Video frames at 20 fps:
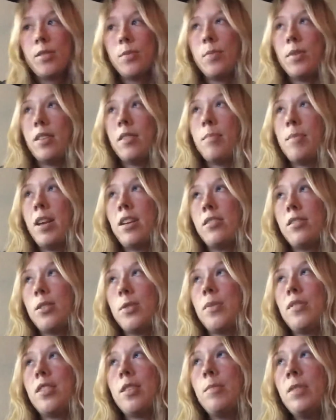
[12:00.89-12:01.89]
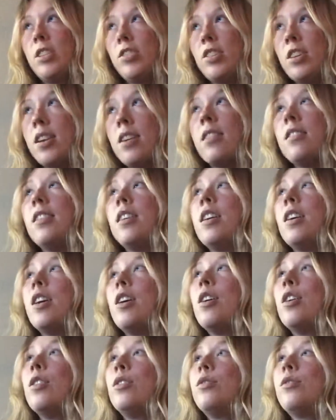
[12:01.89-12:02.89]
with patients with dementia.
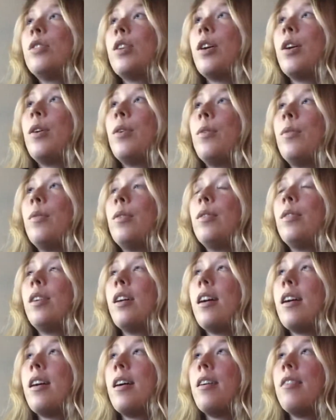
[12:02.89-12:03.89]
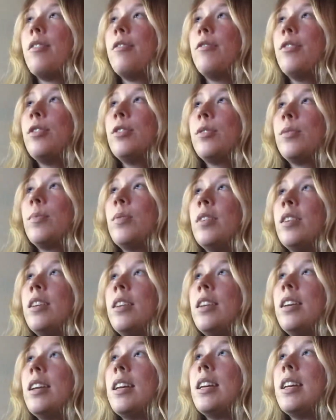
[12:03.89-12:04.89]
So the first
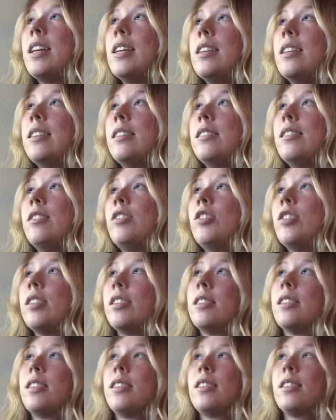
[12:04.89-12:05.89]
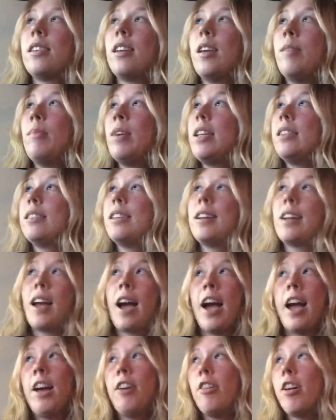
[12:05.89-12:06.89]
one is just a basic
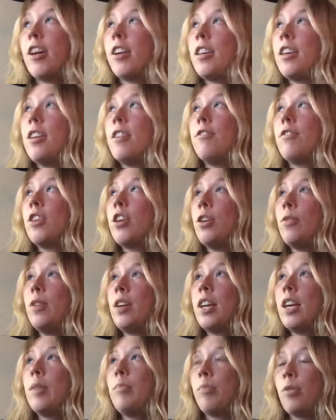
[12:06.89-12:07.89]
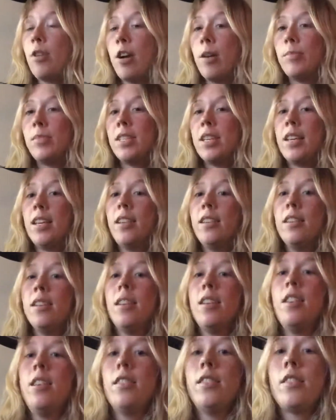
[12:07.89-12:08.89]
hierarchy of cueing and prompting.
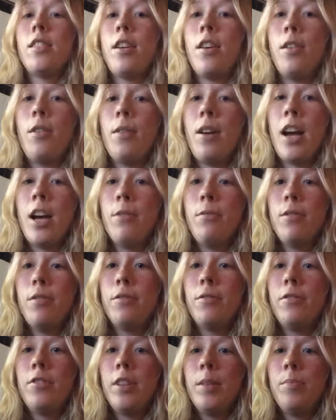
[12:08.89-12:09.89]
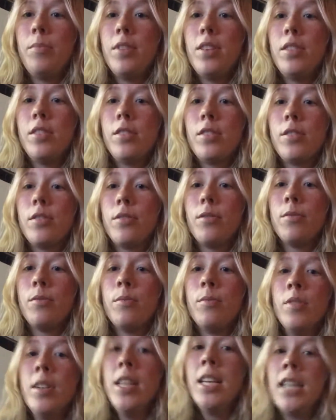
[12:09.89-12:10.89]
So I will flip the
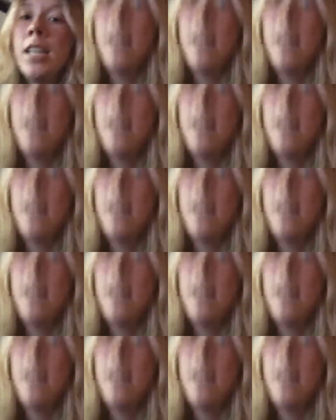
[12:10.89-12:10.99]
screen